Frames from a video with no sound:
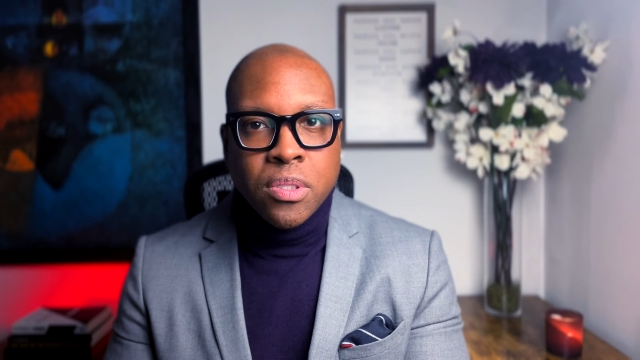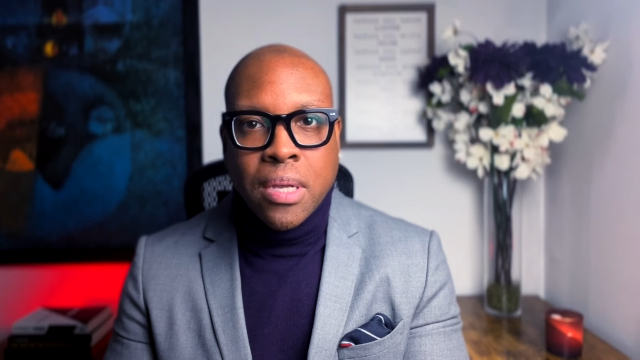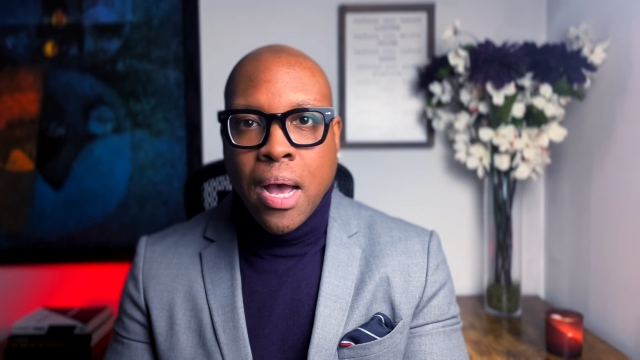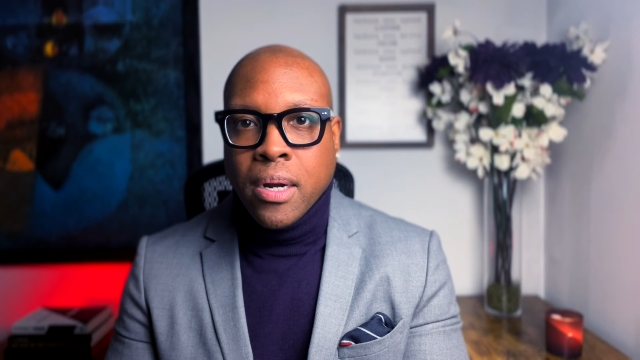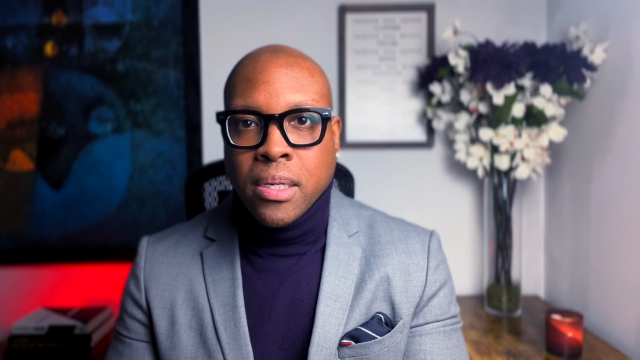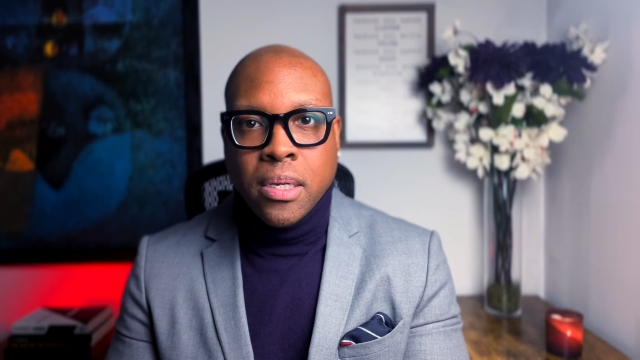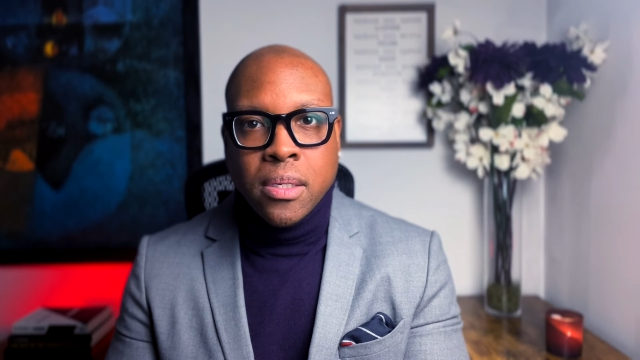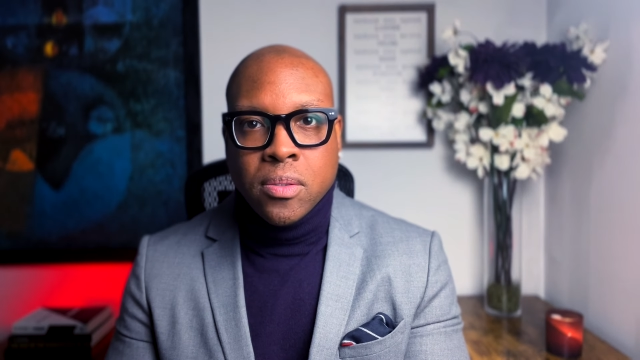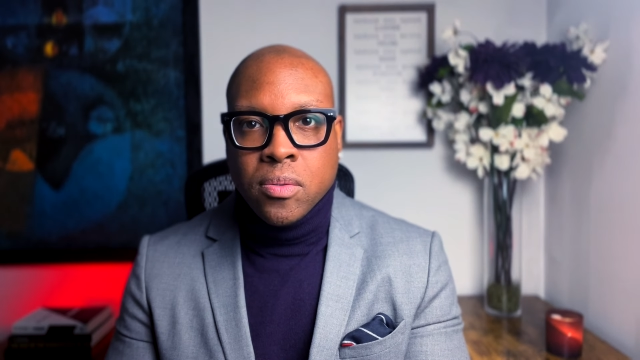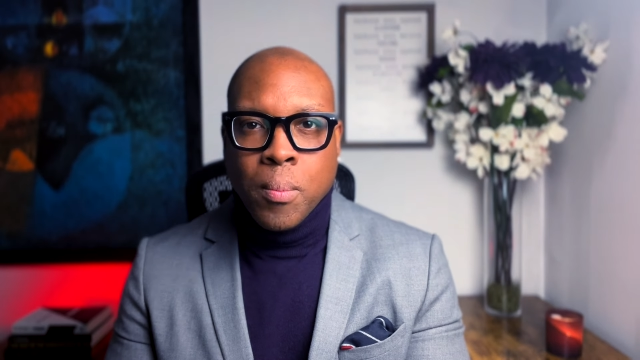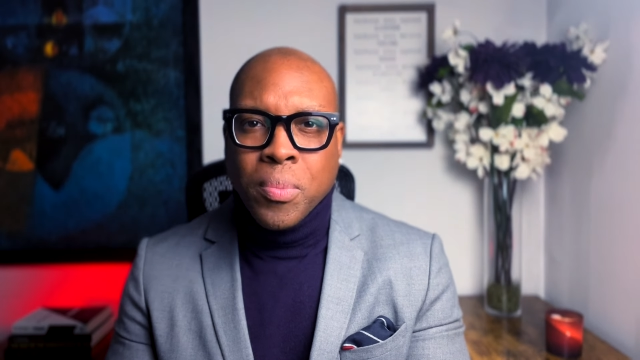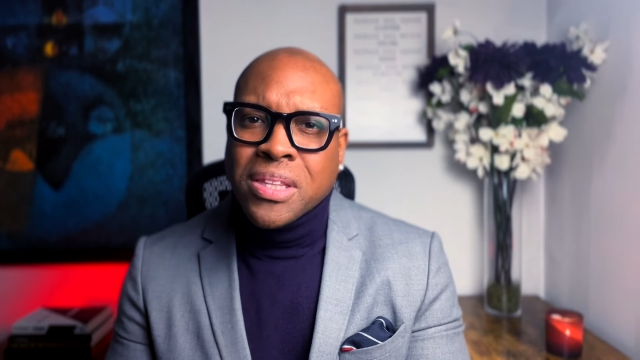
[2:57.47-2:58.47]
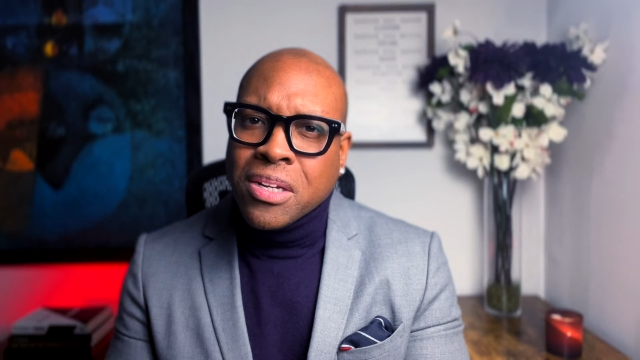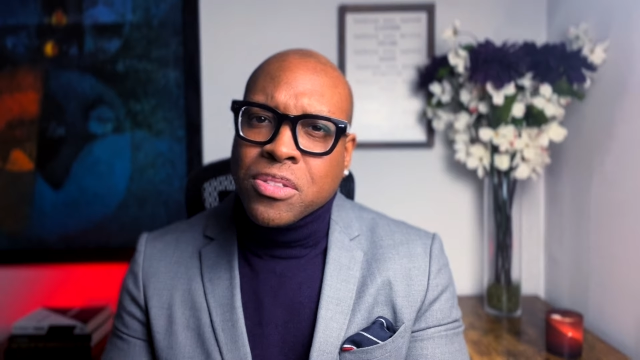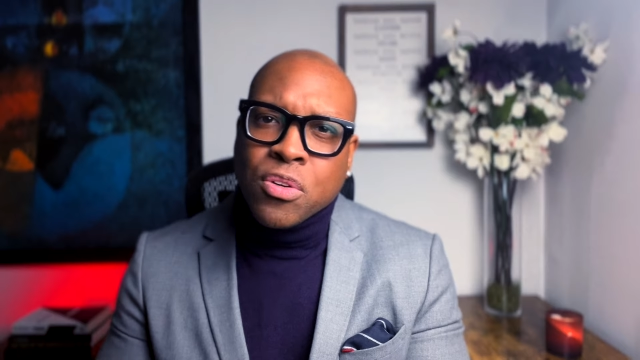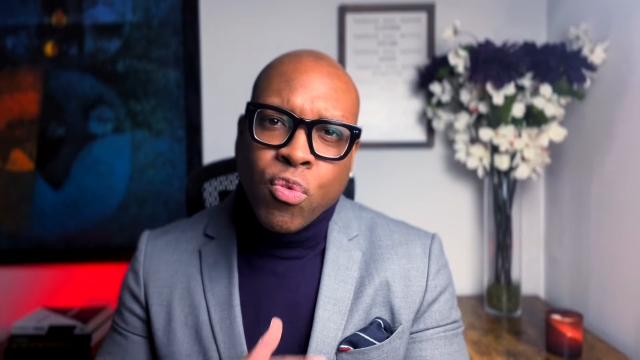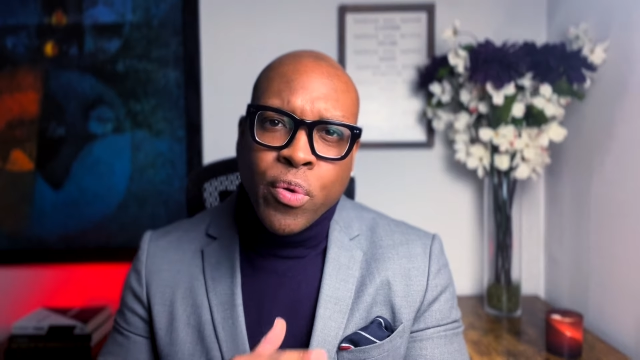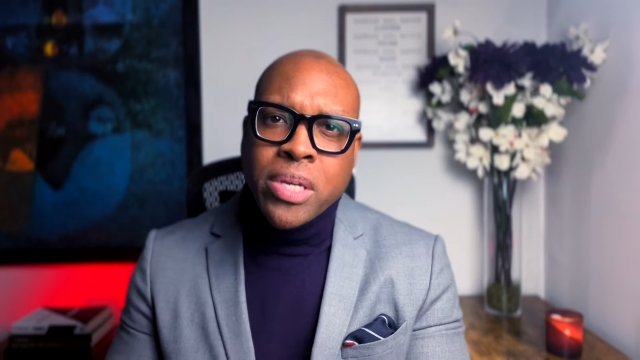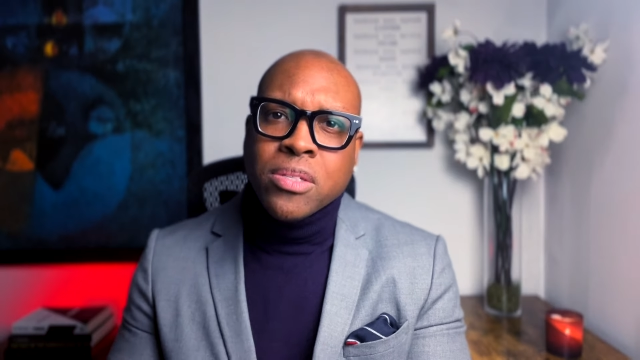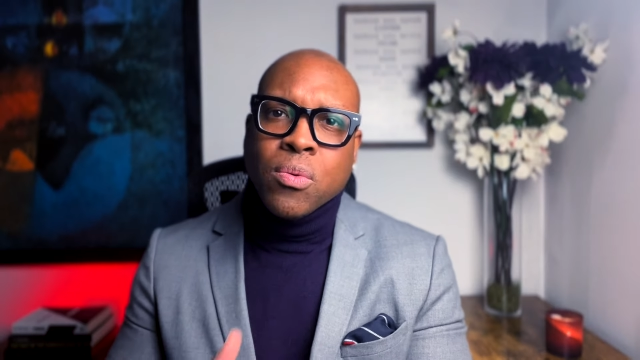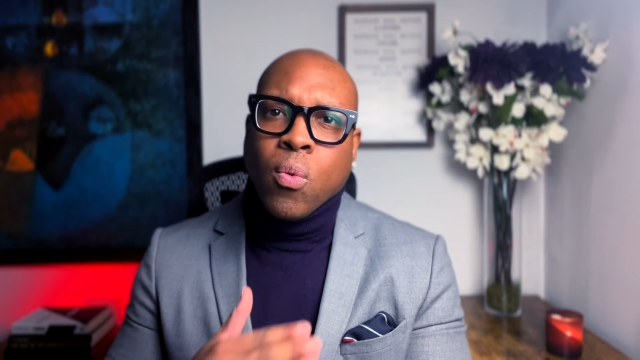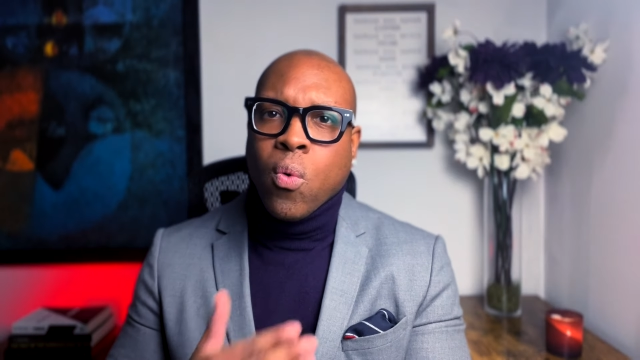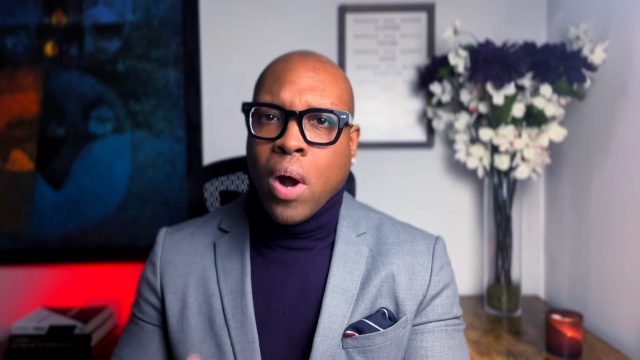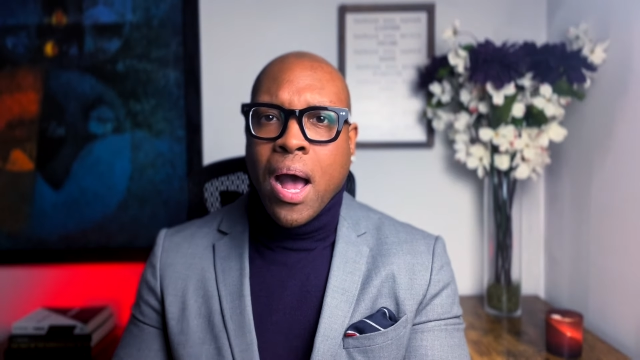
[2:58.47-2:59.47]
side again. But there's a
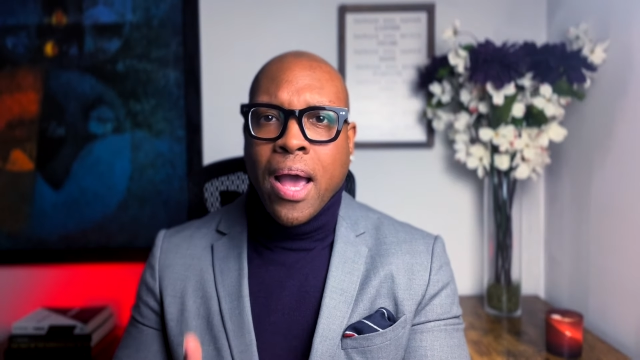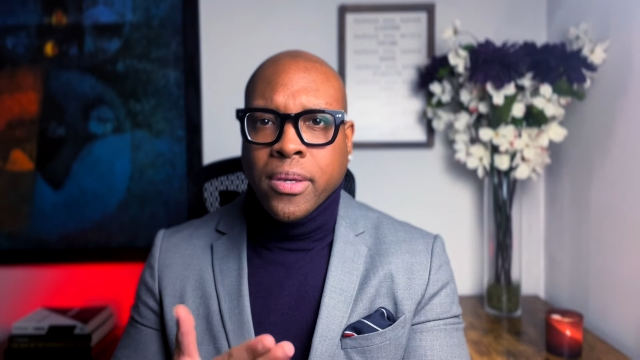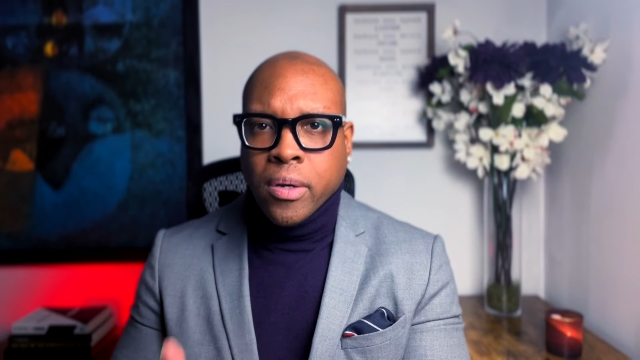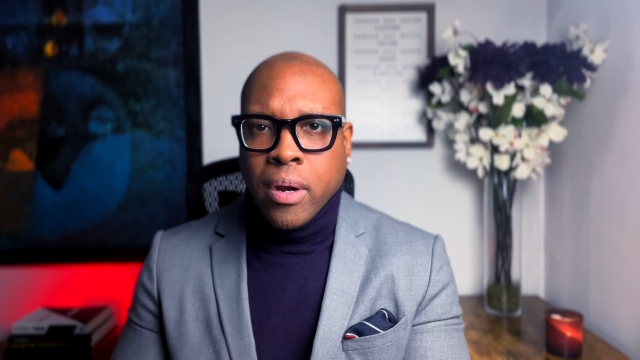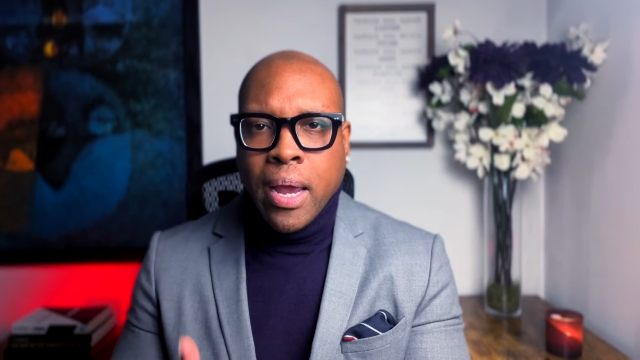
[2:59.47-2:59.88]
reason why your